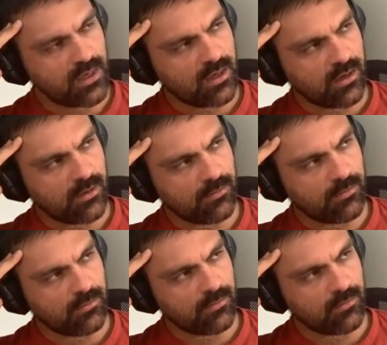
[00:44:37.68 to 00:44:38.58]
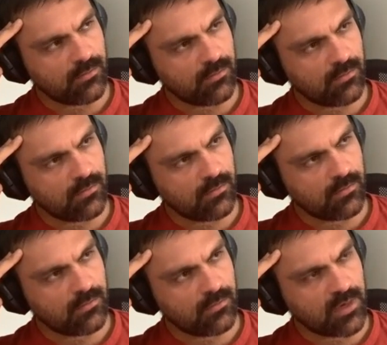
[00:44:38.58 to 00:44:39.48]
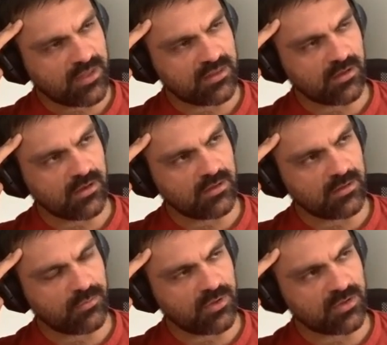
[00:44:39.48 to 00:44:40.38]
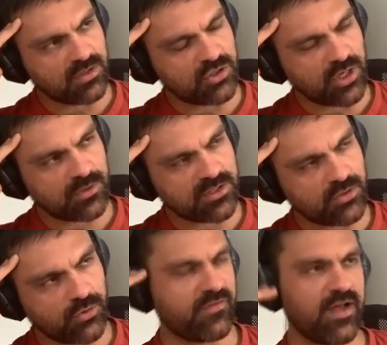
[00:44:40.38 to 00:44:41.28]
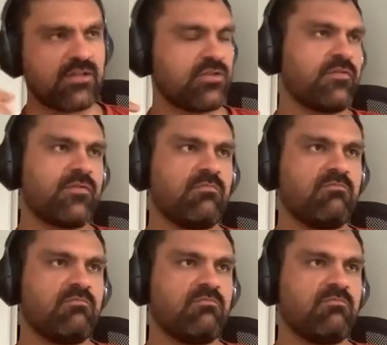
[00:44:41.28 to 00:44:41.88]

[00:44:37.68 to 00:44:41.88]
I think the general story, if I had to sort of